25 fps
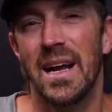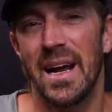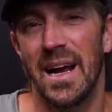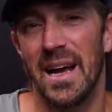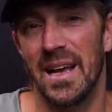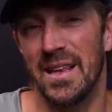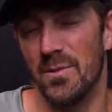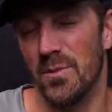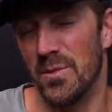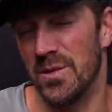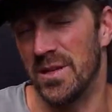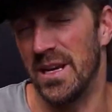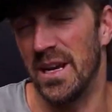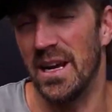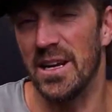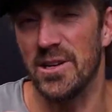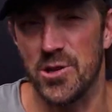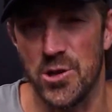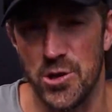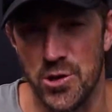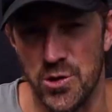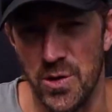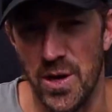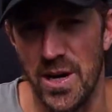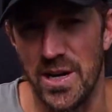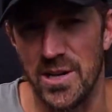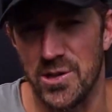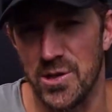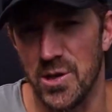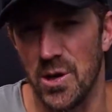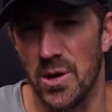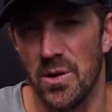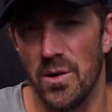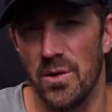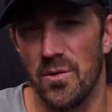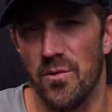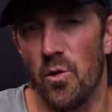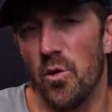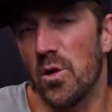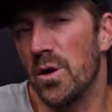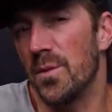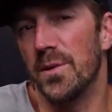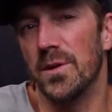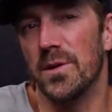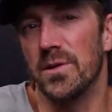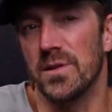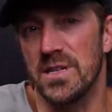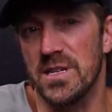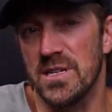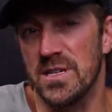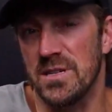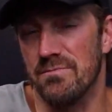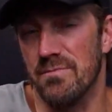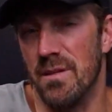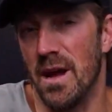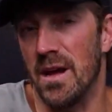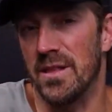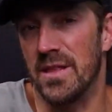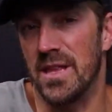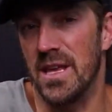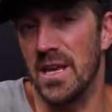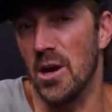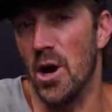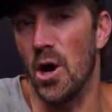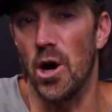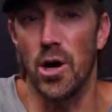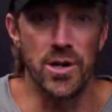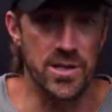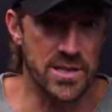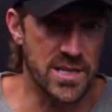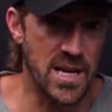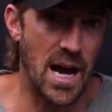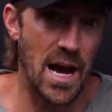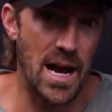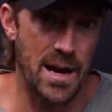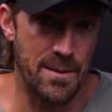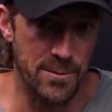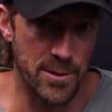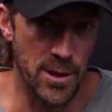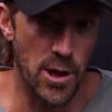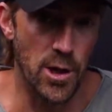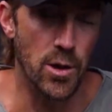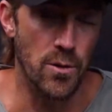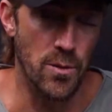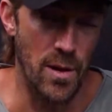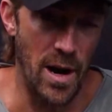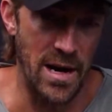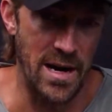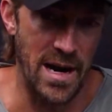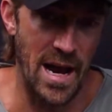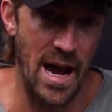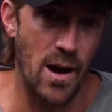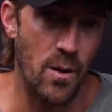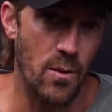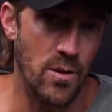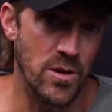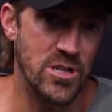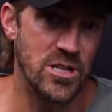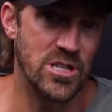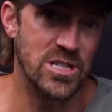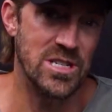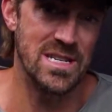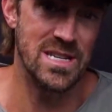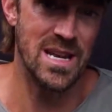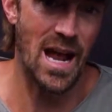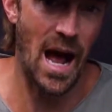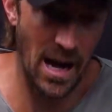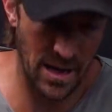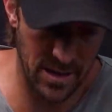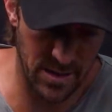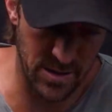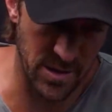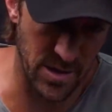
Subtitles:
And then with the interest rate, so affordability is at the all-time low right now, which is not